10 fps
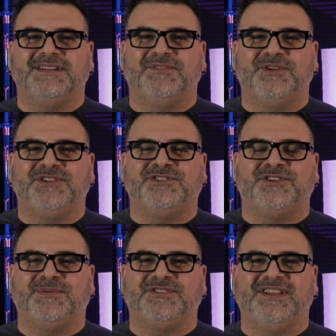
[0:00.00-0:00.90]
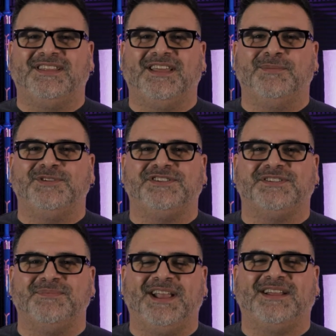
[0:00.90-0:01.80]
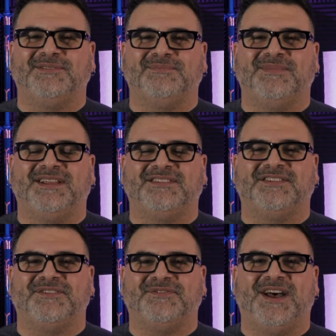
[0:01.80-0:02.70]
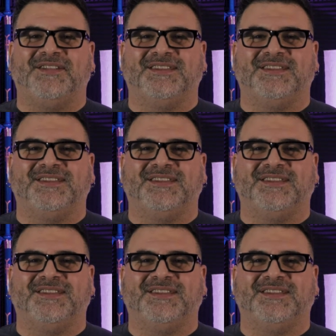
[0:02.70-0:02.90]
Like, if you had trouble seeing the images and making stuff out,